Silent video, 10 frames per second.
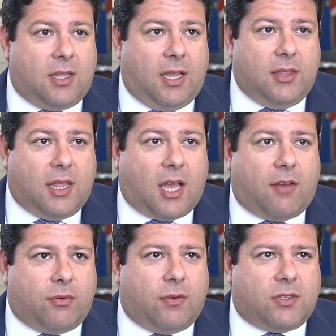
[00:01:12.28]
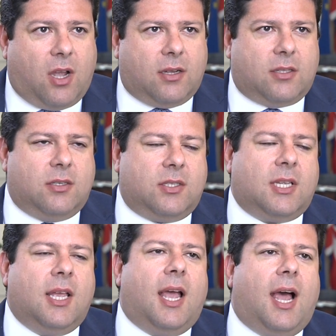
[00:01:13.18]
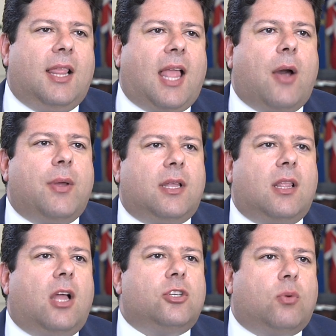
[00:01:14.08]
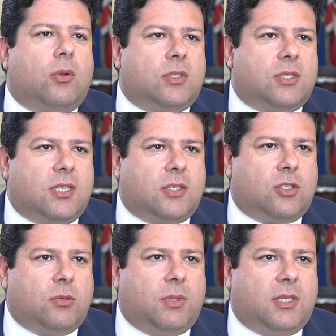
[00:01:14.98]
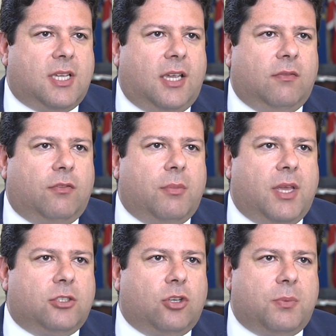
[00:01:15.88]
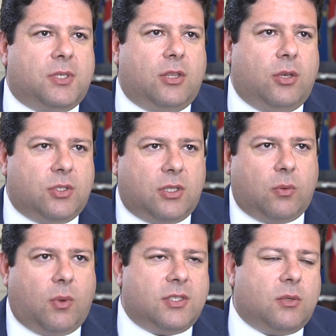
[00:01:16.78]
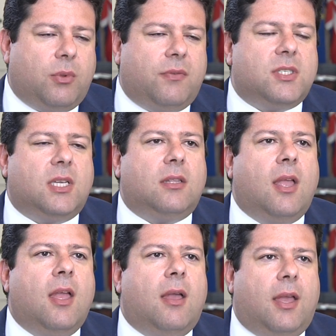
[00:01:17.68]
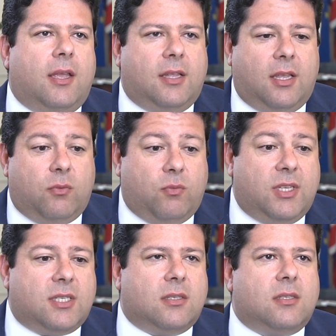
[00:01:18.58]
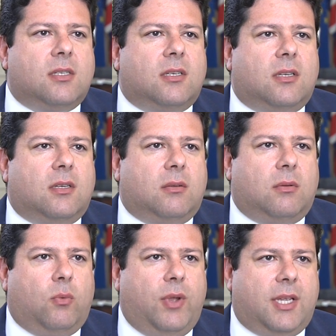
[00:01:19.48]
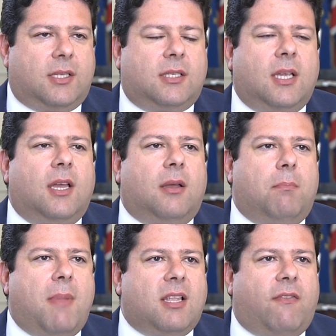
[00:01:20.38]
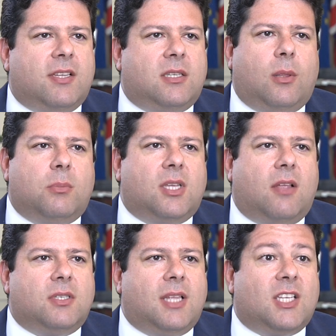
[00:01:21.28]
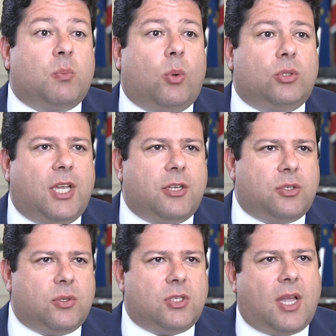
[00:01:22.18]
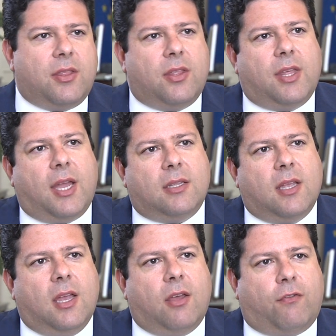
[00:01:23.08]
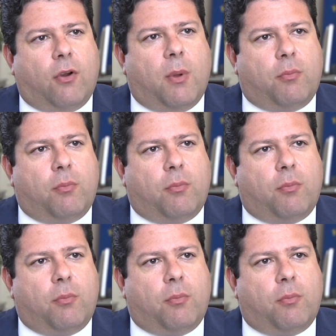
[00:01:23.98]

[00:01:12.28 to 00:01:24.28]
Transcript: in the cover of darkness, allowing large quantities to be taken from their shops, and those are the ones that we've seen in recent weeks manifesting themselves in exportations other than from